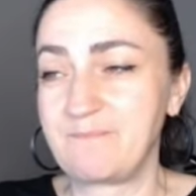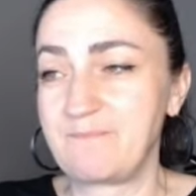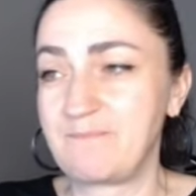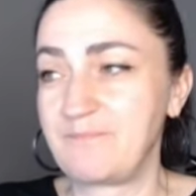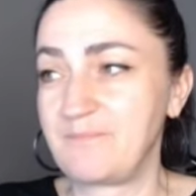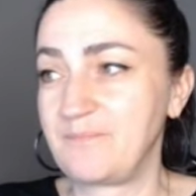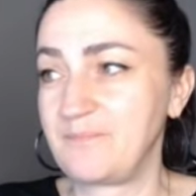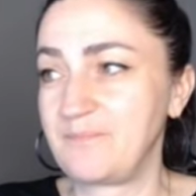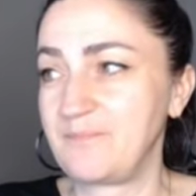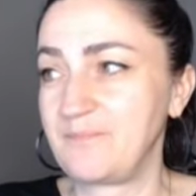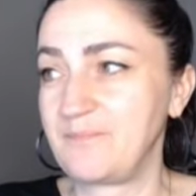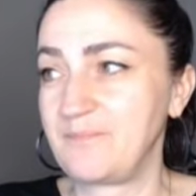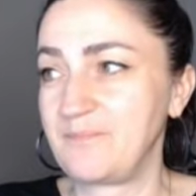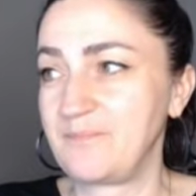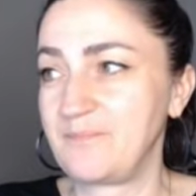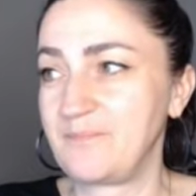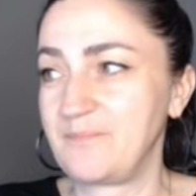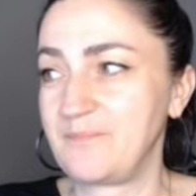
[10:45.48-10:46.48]

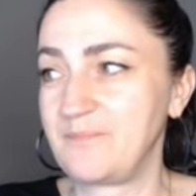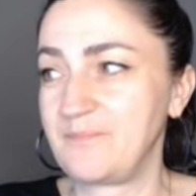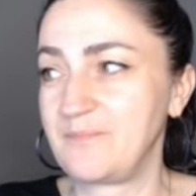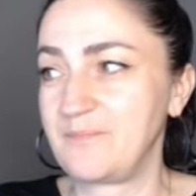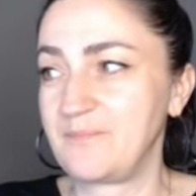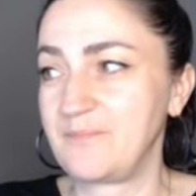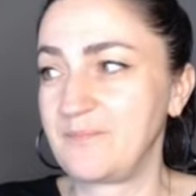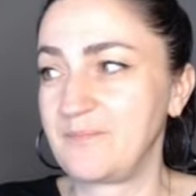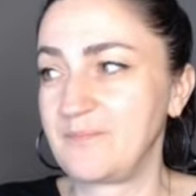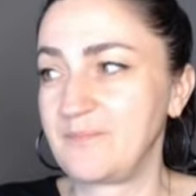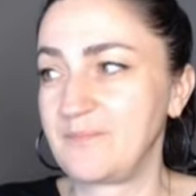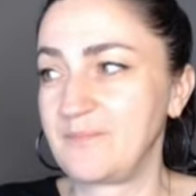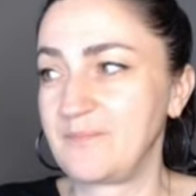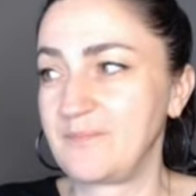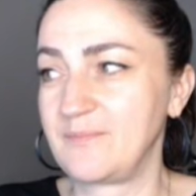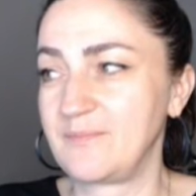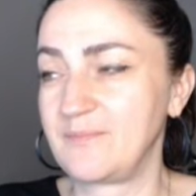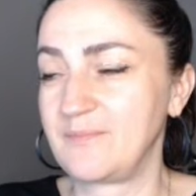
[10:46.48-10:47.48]

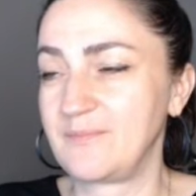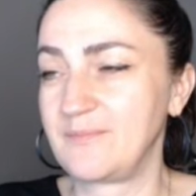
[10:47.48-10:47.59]
(no one is talking)